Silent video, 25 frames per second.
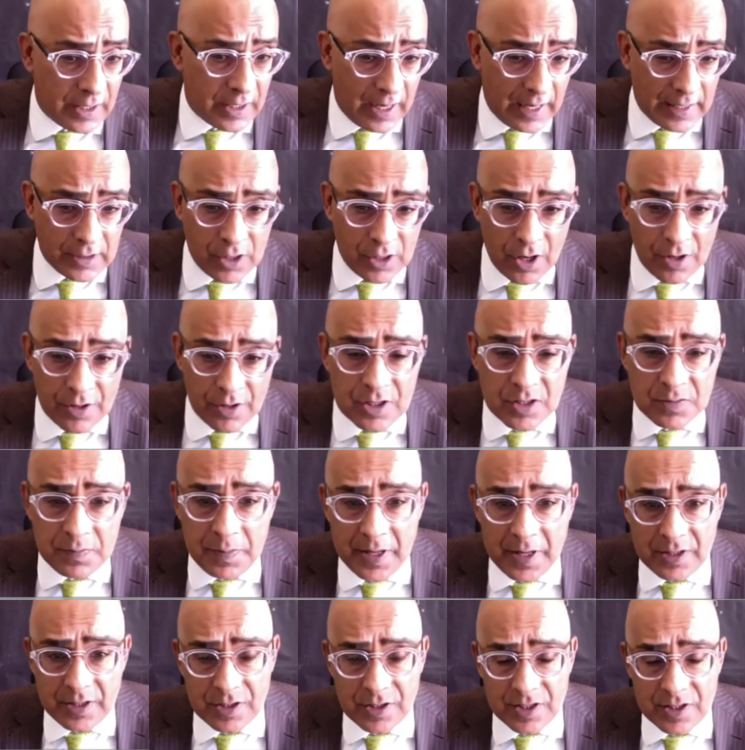and go and
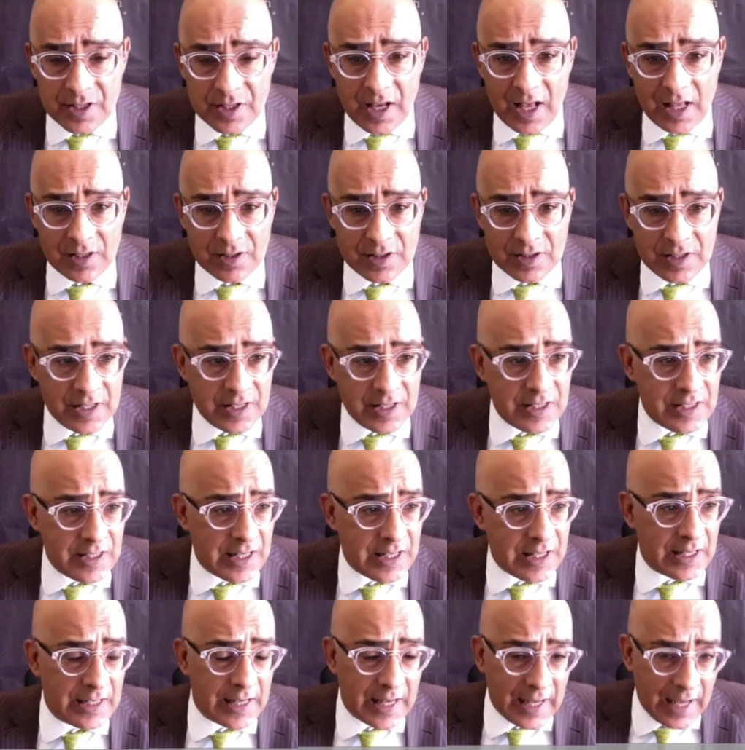speak to LCC
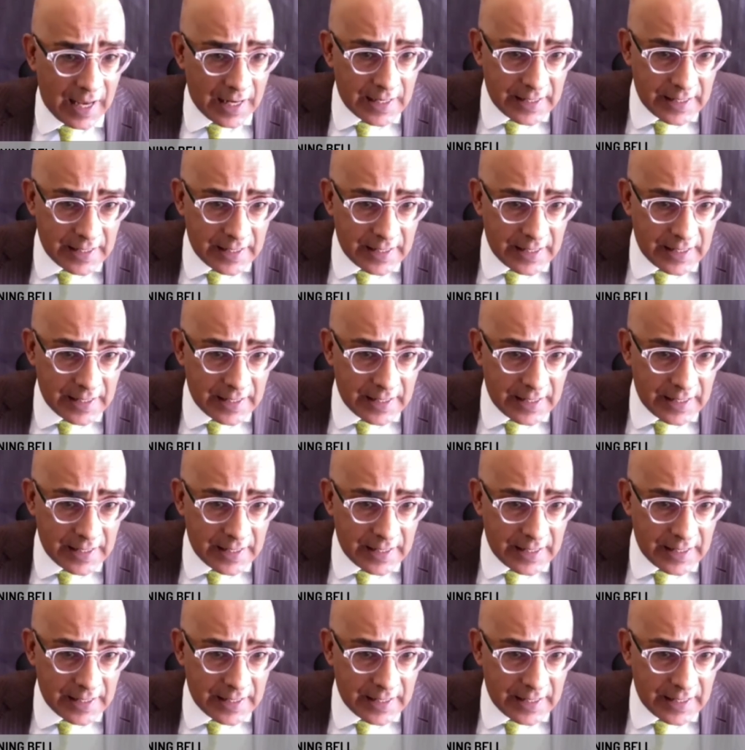and